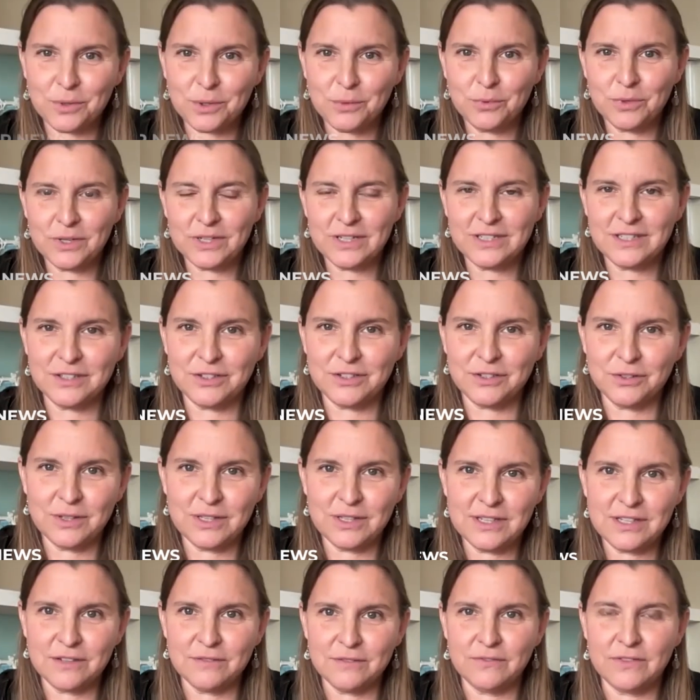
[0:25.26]
we wanted to do
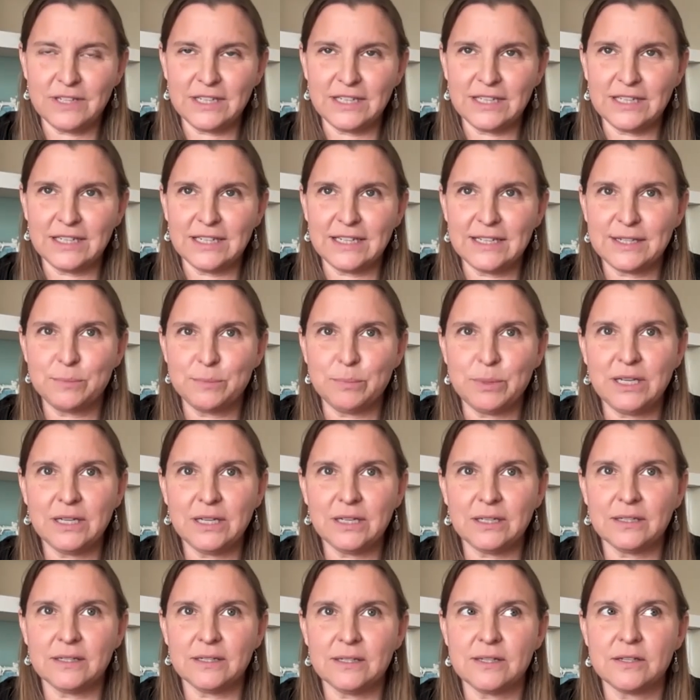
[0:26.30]
this event is
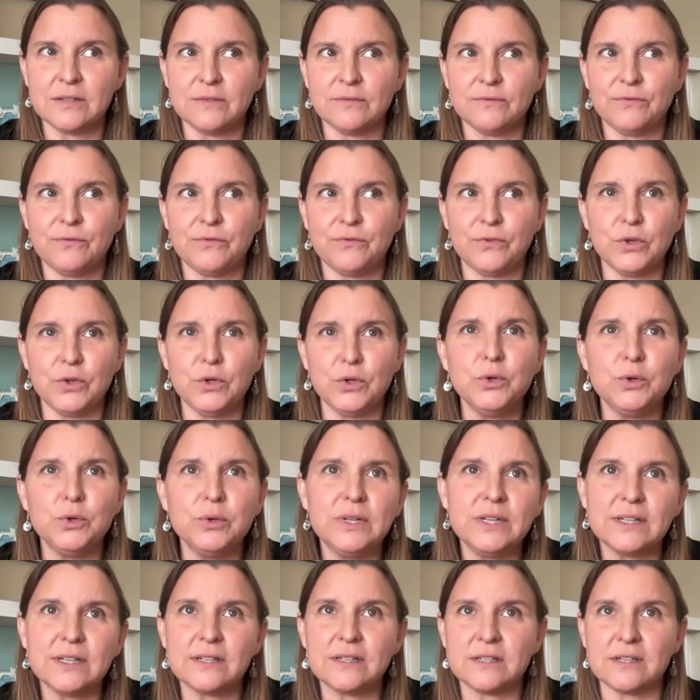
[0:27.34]
because food
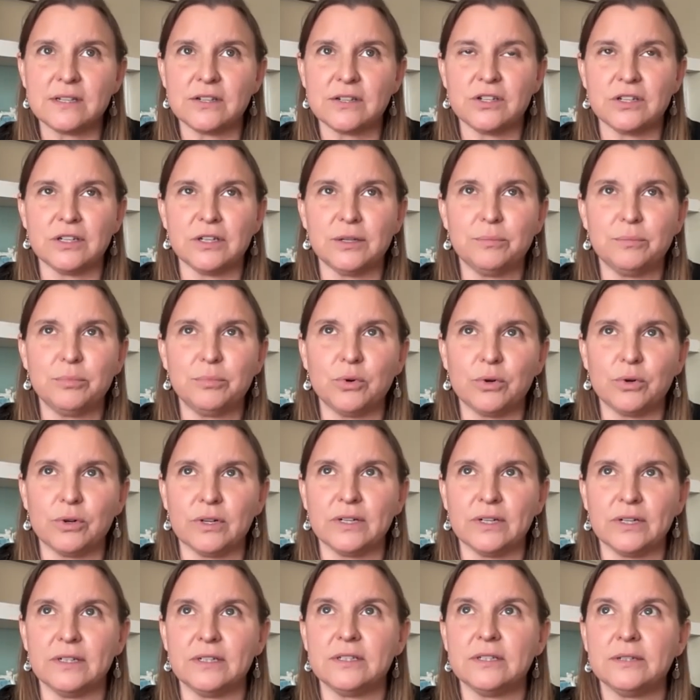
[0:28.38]
is such an
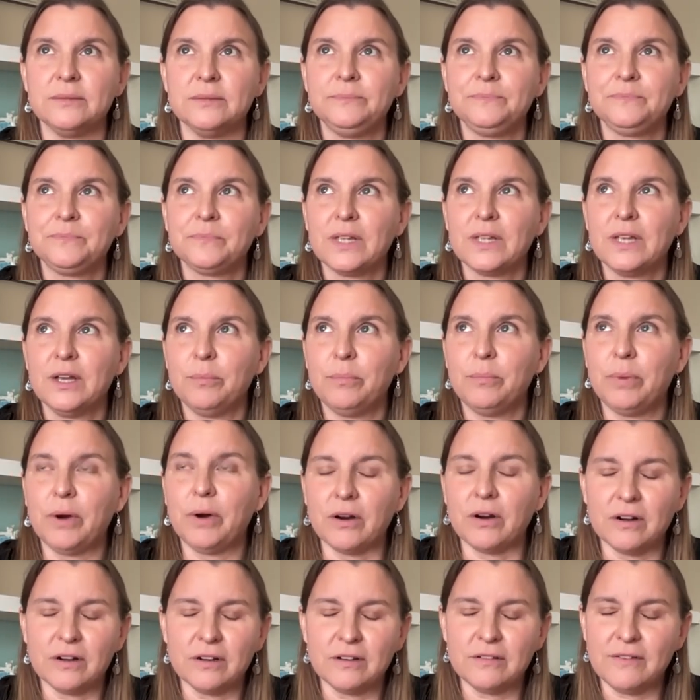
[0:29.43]
important
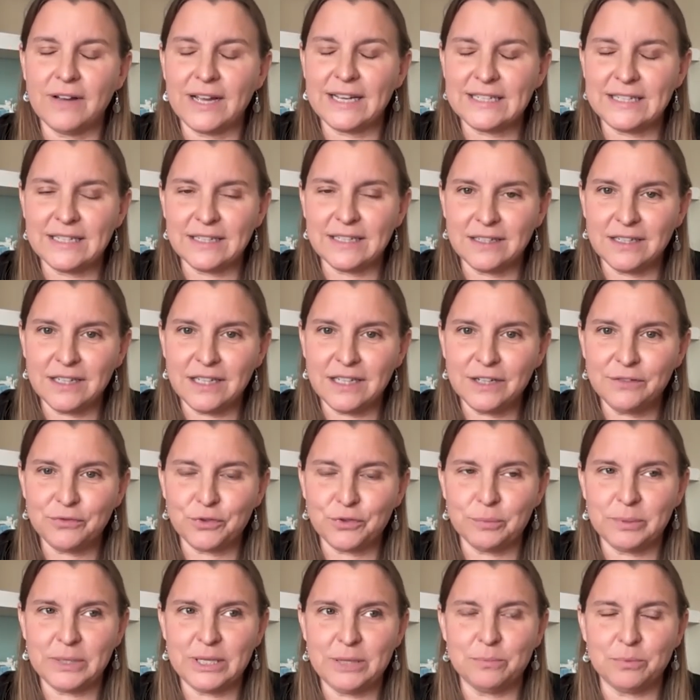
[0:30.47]
part of identity for
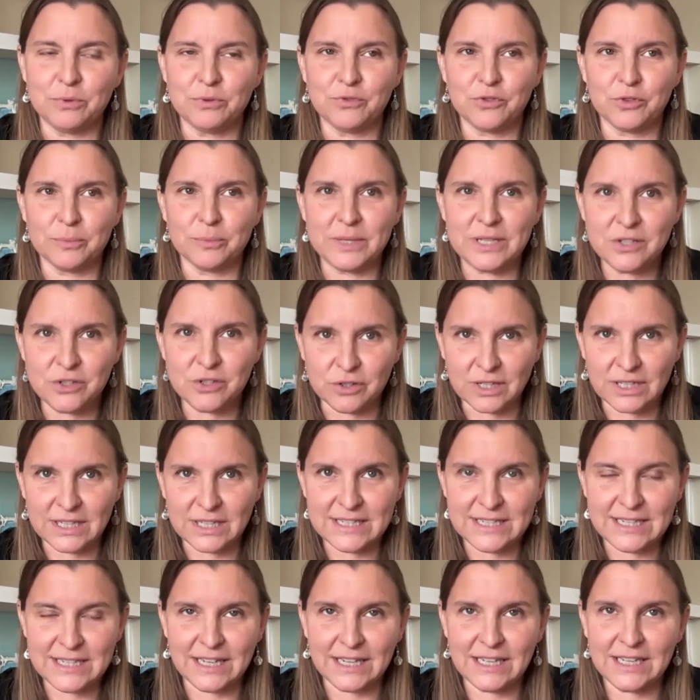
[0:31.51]
people from Eastern
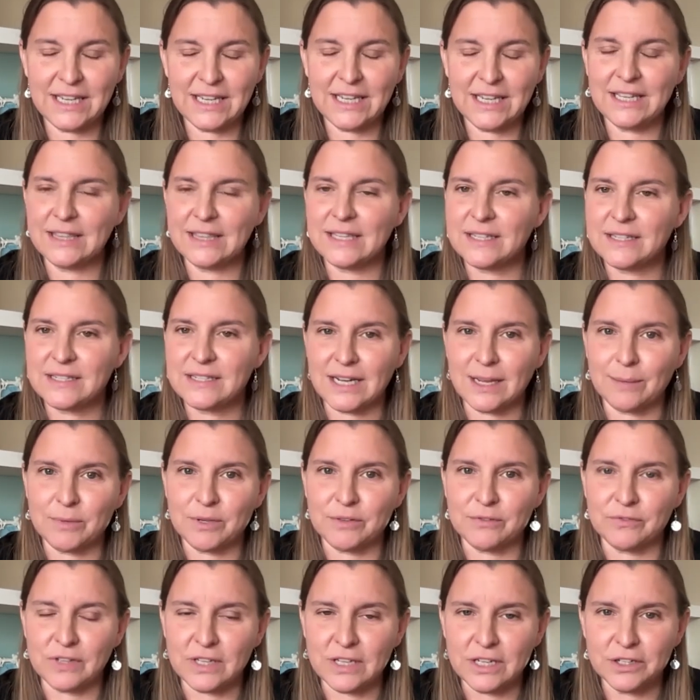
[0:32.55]
Kentucky. In this time
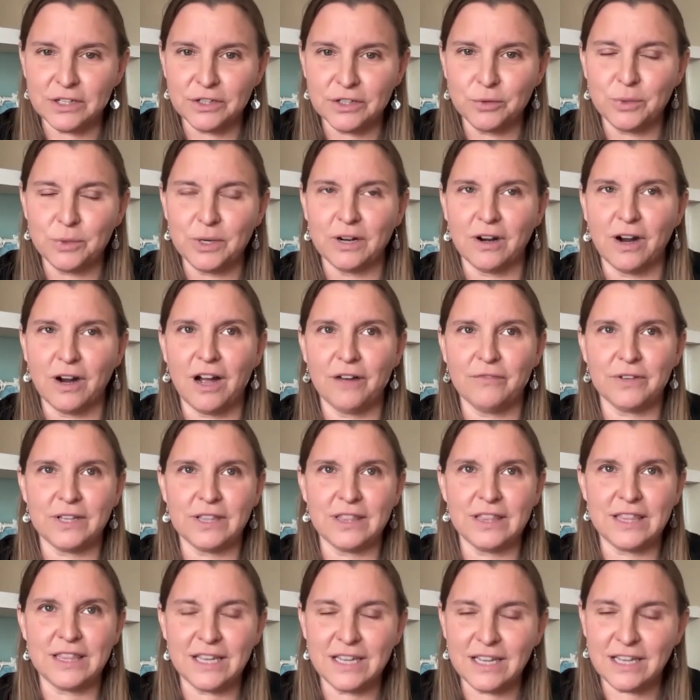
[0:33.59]
of year, we're often
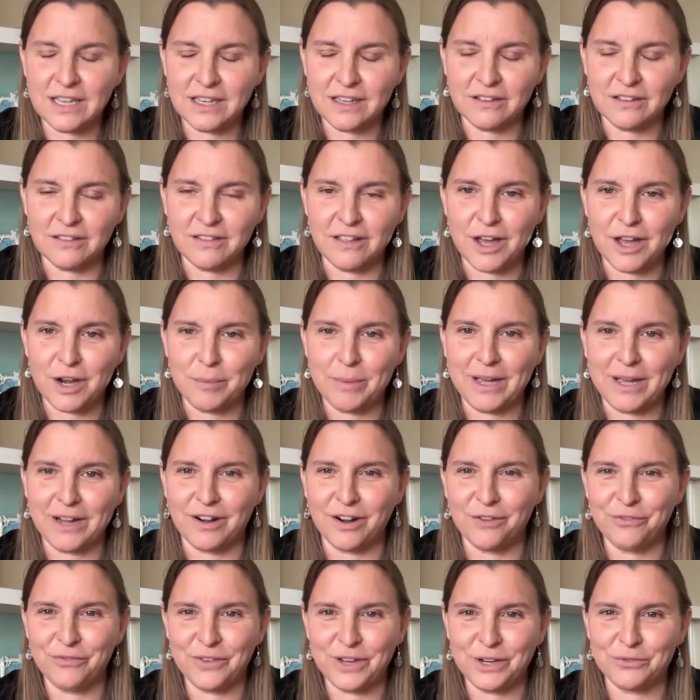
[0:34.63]
thinking a lot about our
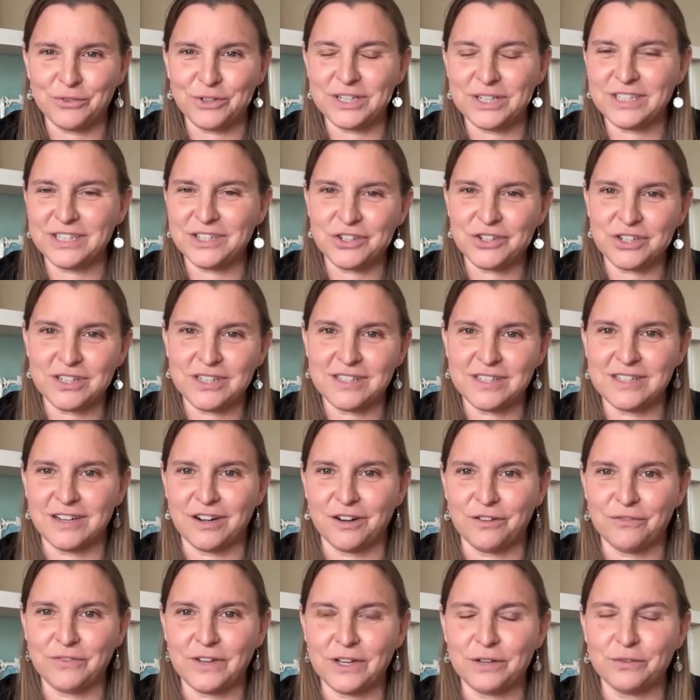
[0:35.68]
favorite dishes and
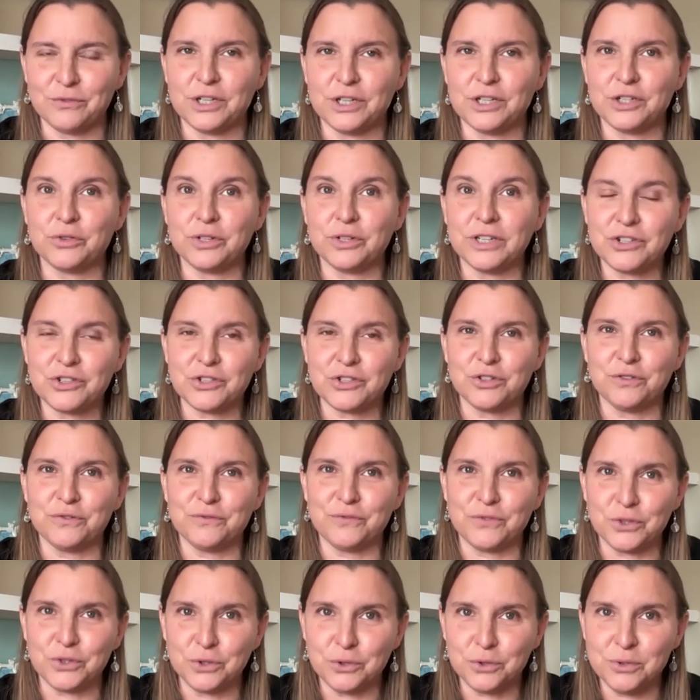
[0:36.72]
our favorite traditional
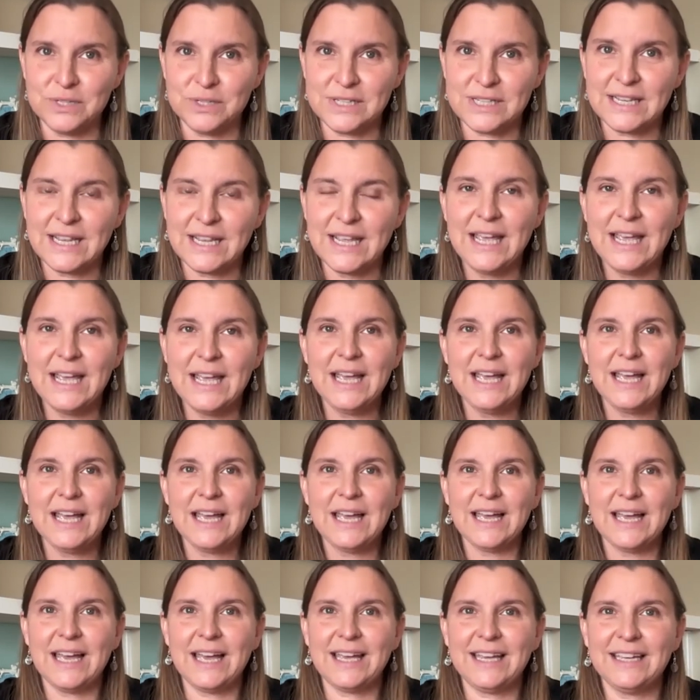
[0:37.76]
foods.
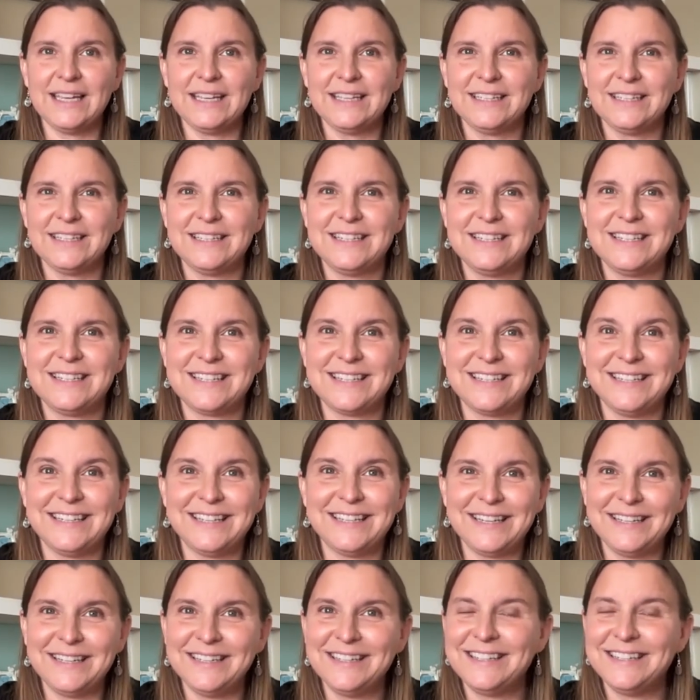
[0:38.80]
And
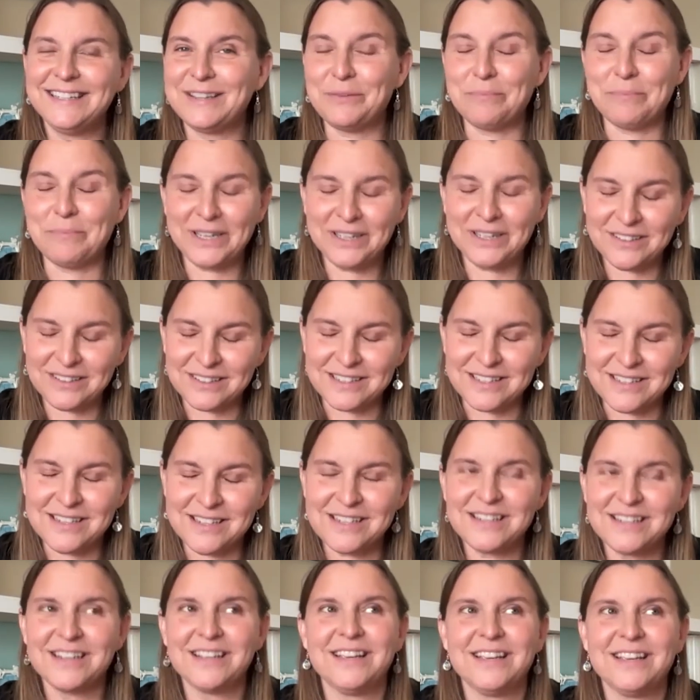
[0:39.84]
in the
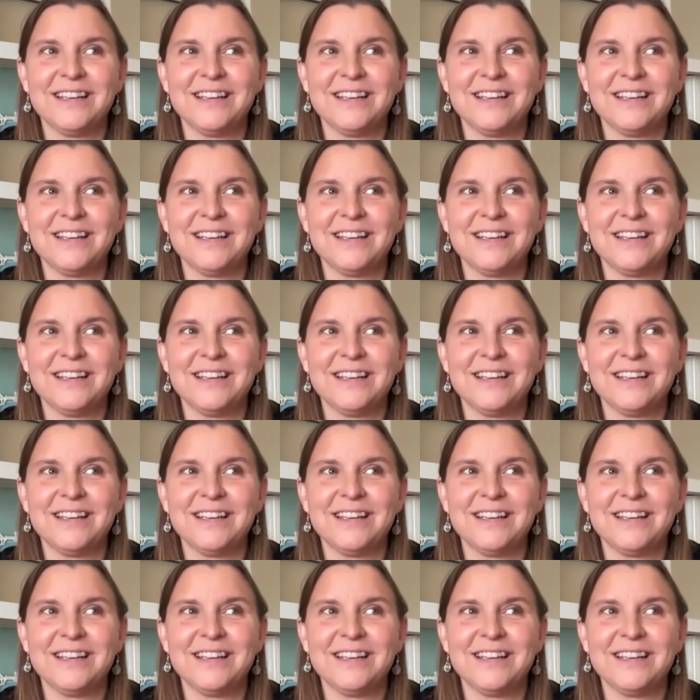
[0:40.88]
mountains,